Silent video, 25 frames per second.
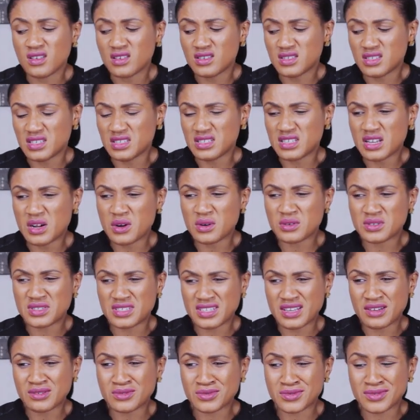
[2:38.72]
she's now,
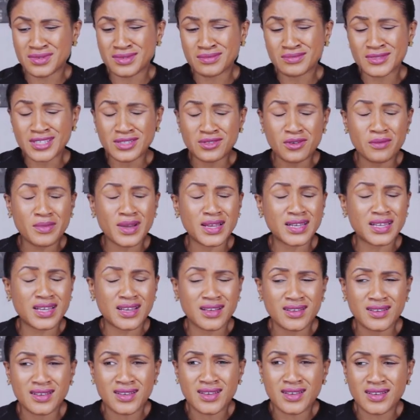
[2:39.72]
don't mind
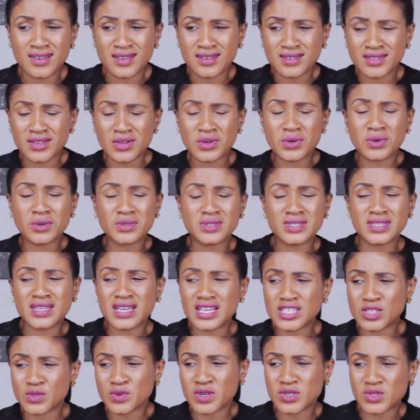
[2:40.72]
her. She's a gold
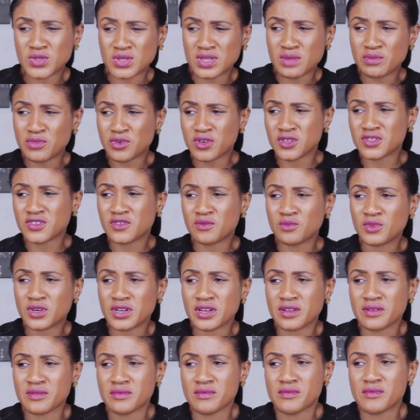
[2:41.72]
digger. She went to him because of
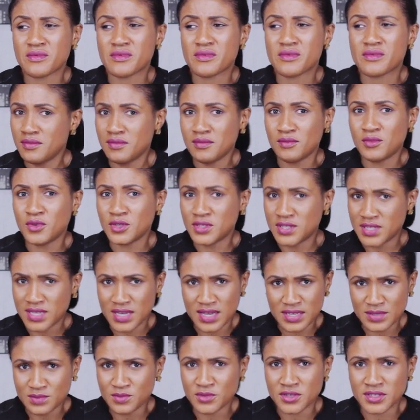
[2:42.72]
money. But he
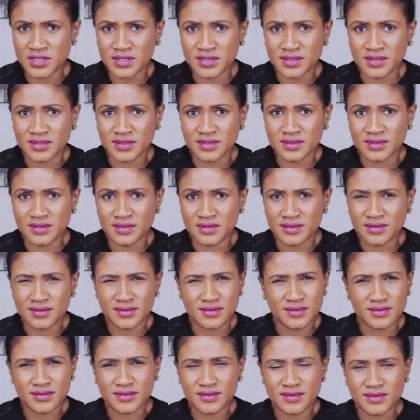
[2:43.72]
has money.
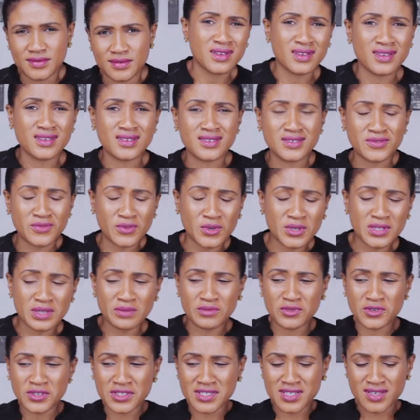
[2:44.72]
She followed him
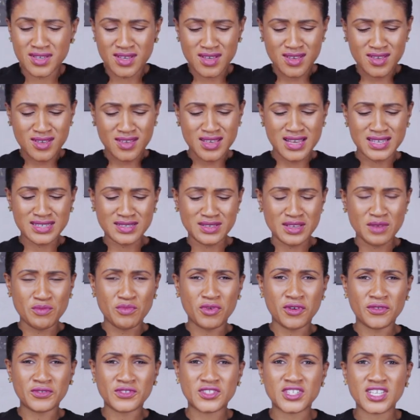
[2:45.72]
because he has a
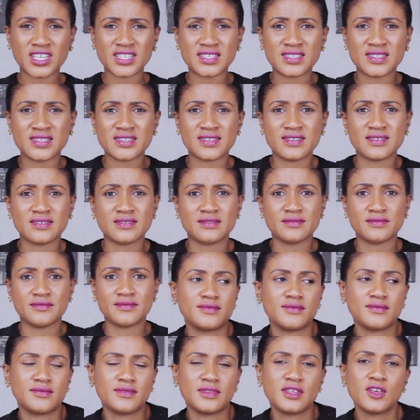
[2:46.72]
buff chest.
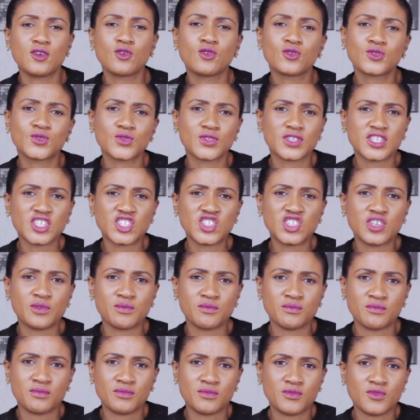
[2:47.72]
He goes to the
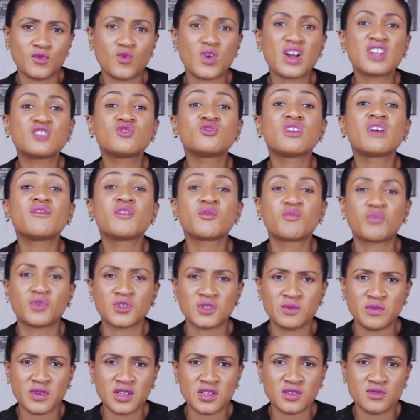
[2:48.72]
gym. Why do you have a
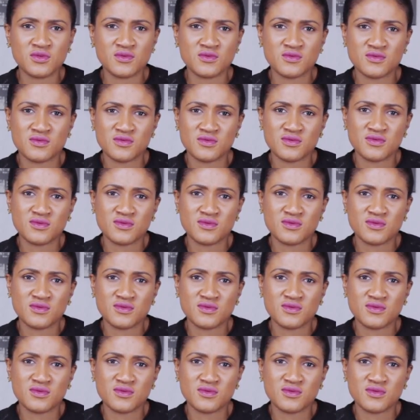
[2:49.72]
pot belly, you?